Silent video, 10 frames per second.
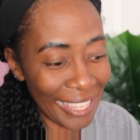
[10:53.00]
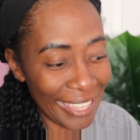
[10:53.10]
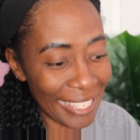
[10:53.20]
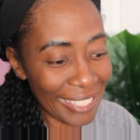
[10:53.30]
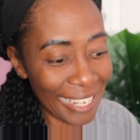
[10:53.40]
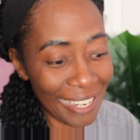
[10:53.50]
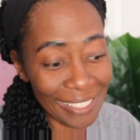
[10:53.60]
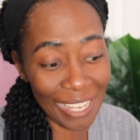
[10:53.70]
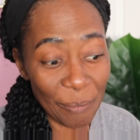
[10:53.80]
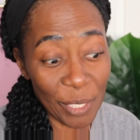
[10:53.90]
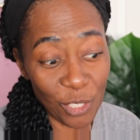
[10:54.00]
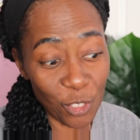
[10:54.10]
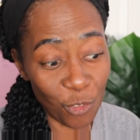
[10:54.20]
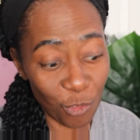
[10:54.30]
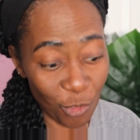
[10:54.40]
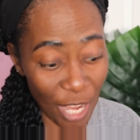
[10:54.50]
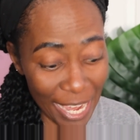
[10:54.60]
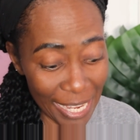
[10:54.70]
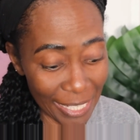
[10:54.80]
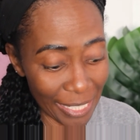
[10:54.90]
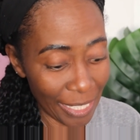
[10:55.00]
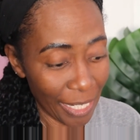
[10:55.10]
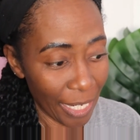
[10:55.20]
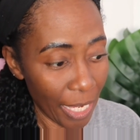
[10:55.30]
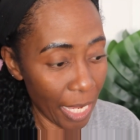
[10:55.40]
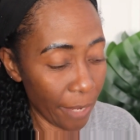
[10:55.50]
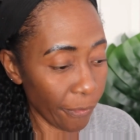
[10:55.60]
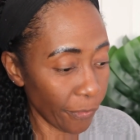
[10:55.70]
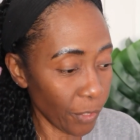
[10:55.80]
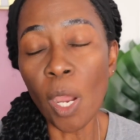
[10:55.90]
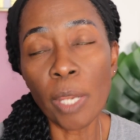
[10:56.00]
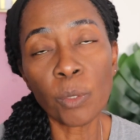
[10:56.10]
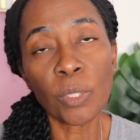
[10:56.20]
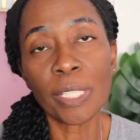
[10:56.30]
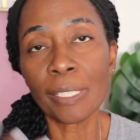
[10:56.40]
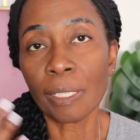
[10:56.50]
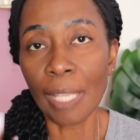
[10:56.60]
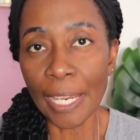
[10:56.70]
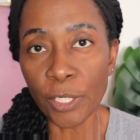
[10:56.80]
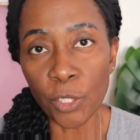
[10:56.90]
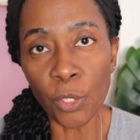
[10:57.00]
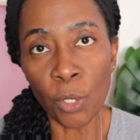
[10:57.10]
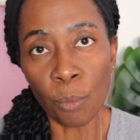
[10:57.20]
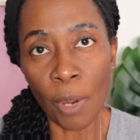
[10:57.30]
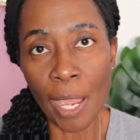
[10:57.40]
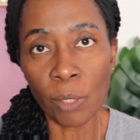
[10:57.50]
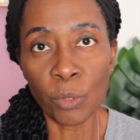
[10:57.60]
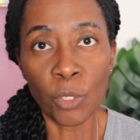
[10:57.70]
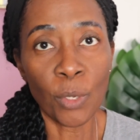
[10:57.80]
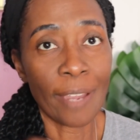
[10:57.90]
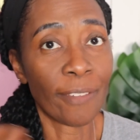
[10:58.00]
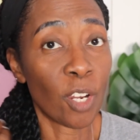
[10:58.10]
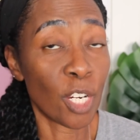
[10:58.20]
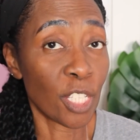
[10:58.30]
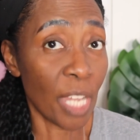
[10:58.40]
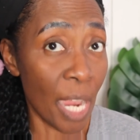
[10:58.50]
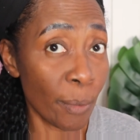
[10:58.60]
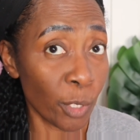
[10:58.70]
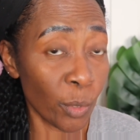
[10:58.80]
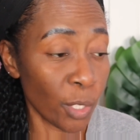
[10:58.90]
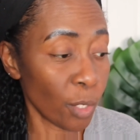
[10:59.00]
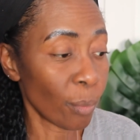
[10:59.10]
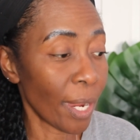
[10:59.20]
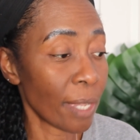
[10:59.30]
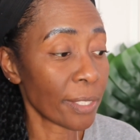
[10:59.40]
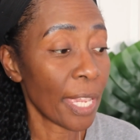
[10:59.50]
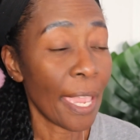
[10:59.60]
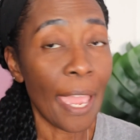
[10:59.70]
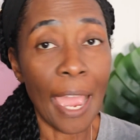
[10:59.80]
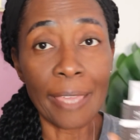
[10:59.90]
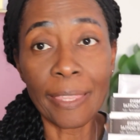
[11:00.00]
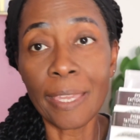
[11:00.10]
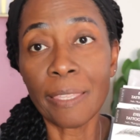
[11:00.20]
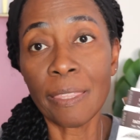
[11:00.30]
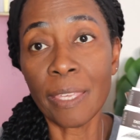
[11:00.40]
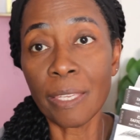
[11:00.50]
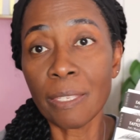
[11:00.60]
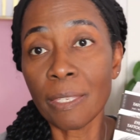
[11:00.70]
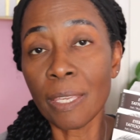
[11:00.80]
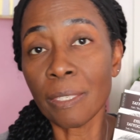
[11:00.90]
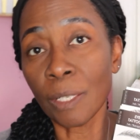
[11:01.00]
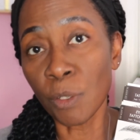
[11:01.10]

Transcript: this concept is great if one who doesn't like to do your brows or you have a hard time doing your brows, I think this is a